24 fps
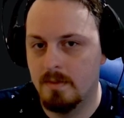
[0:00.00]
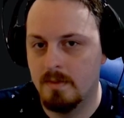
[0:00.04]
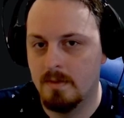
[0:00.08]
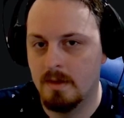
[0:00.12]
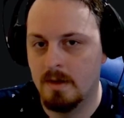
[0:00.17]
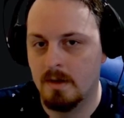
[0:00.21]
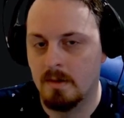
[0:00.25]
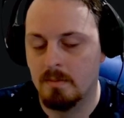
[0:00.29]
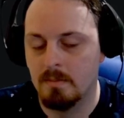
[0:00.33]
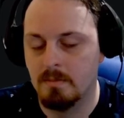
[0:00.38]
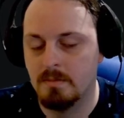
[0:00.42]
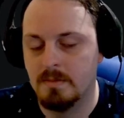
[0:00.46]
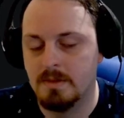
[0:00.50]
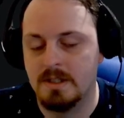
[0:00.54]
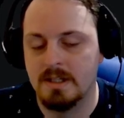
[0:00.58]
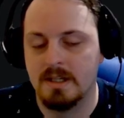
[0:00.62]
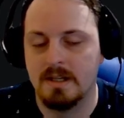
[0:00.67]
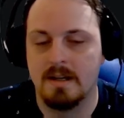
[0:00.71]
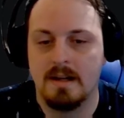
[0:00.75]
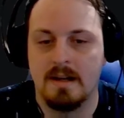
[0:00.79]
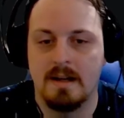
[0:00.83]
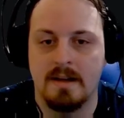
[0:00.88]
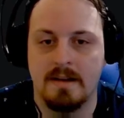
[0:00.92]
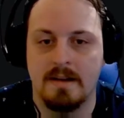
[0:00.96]
Oh shit,
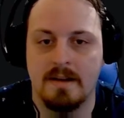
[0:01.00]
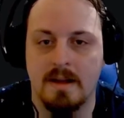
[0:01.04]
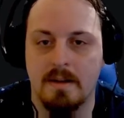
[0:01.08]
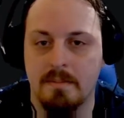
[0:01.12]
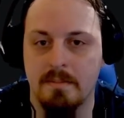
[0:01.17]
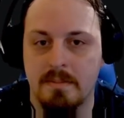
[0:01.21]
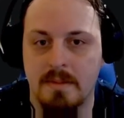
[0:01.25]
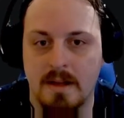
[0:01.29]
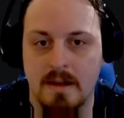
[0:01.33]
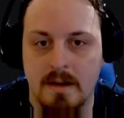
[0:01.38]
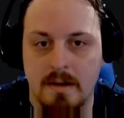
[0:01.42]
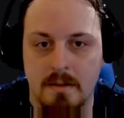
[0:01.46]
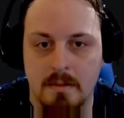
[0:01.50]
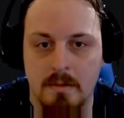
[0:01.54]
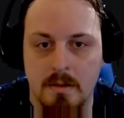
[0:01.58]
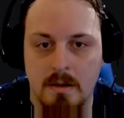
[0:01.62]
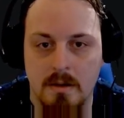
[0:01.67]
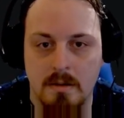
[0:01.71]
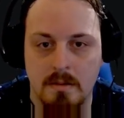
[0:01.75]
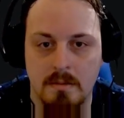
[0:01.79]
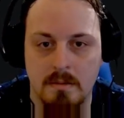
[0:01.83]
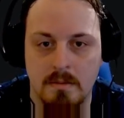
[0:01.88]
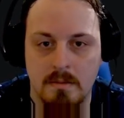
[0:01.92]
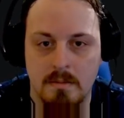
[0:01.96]
I typed that in wrong.
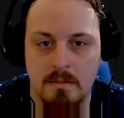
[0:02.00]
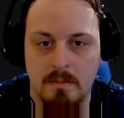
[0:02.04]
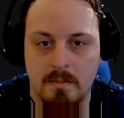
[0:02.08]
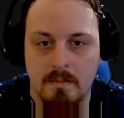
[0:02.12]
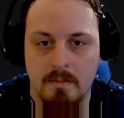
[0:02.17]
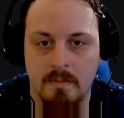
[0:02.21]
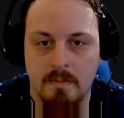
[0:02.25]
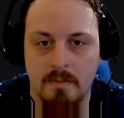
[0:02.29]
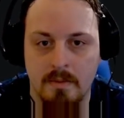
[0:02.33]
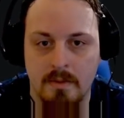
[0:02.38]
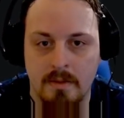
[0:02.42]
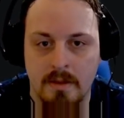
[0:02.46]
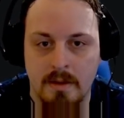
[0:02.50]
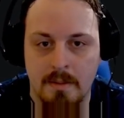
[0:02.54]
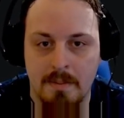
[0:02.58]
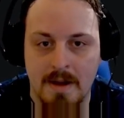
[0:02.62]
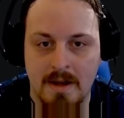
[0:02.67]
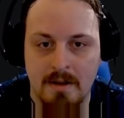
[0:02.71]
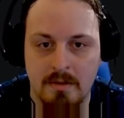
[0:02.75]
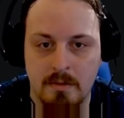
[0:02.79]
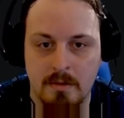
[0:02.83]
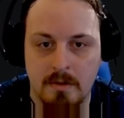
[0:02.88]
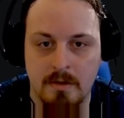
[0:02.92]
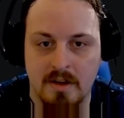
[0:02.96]
The
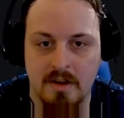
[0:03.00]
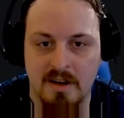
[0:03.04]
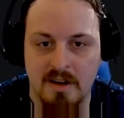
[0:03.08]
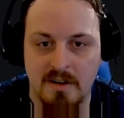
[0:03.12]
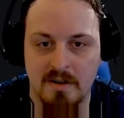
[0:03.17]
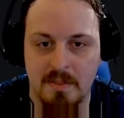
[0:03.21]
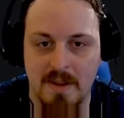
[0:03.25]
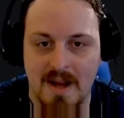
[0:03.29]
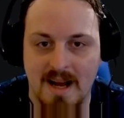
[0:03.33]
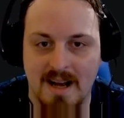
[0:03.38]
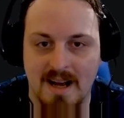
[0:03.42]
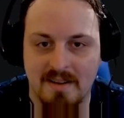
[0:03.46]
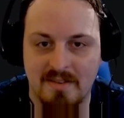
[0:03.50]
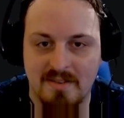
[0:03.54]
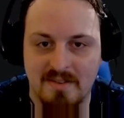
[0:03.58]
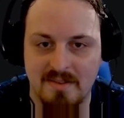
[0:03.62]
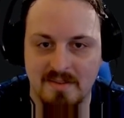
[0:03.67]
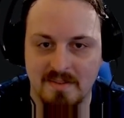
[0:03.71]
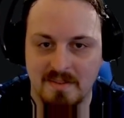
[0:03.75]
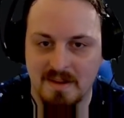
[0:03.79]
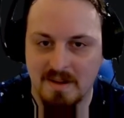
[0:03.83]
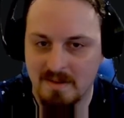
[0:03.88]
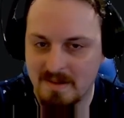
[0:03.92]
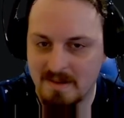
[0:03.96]
password is underpass.
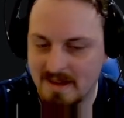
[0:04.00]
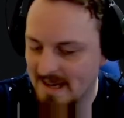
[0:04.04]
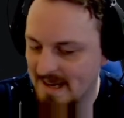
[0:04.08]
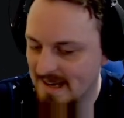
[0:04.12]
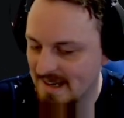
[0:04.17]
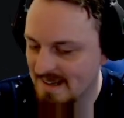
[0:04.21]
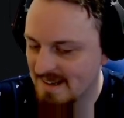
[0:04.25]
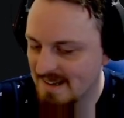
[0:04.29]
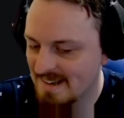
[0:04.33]
Okay,